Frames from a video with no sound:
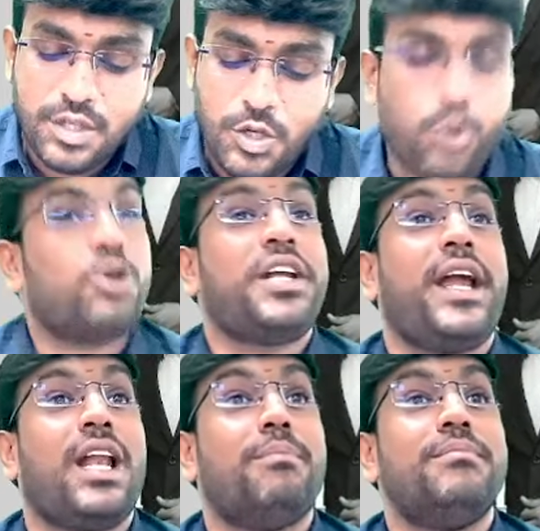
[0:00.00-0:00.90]
Rotary
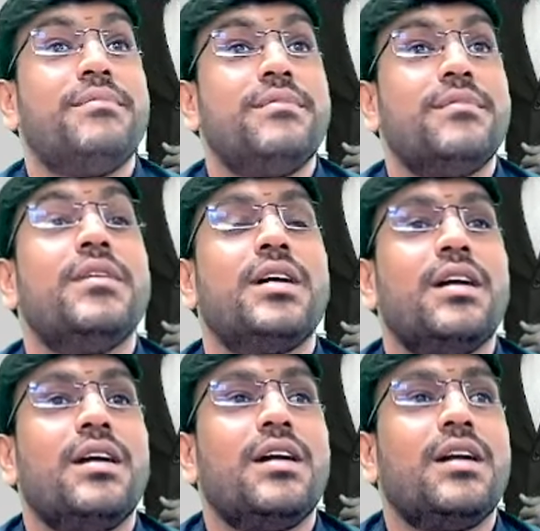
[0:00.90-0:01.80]
Club,
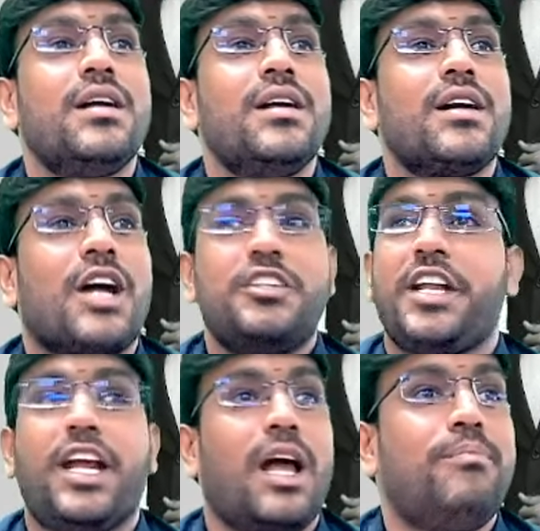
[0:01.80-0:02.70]

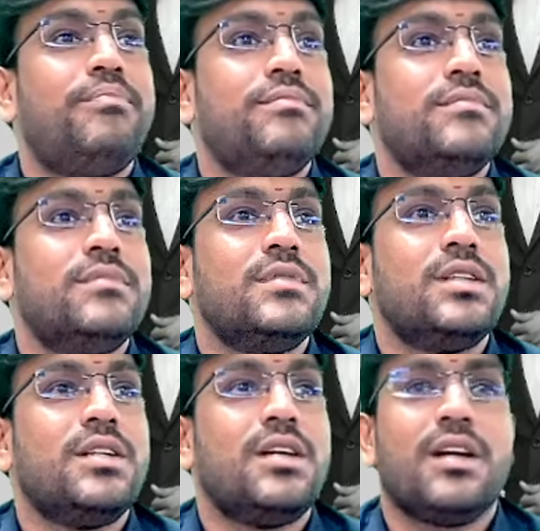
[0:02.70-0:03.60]
Country Club,
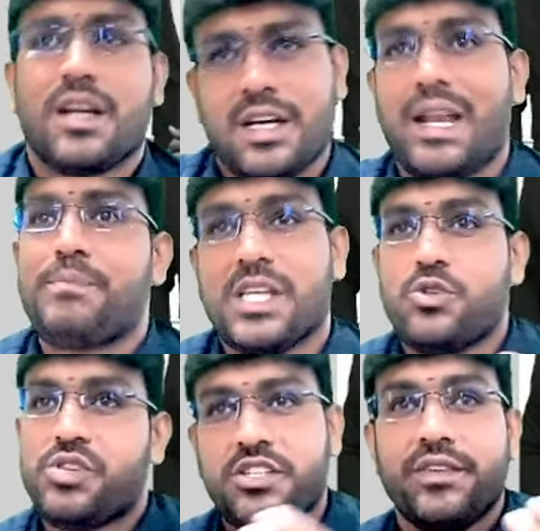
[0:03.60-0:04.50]
Clubs
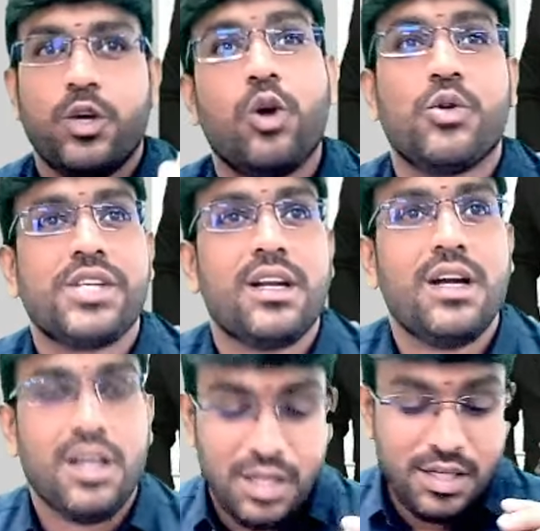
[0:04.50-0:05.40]
Association? You don't know, sir.
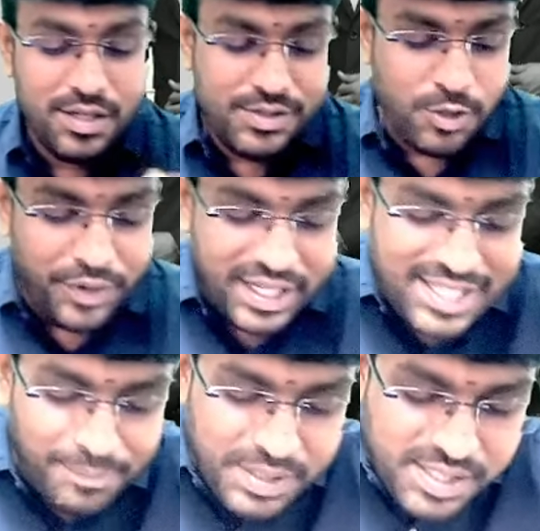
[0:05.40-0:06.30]
So, for
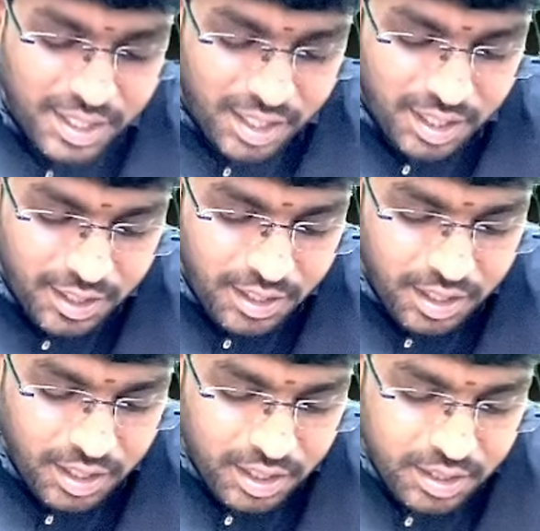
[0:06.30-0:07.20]
example, sir,
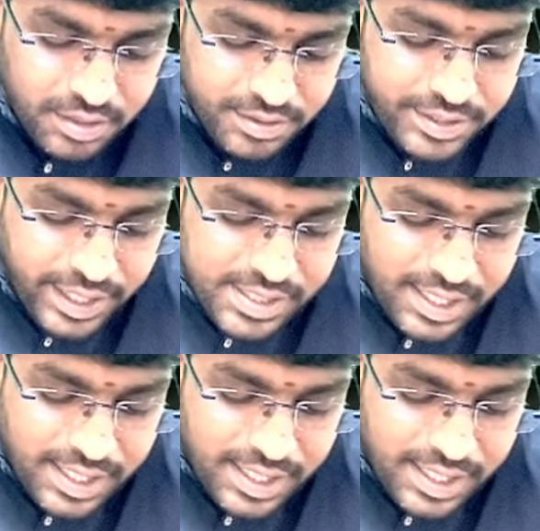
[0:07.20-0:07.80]
there is a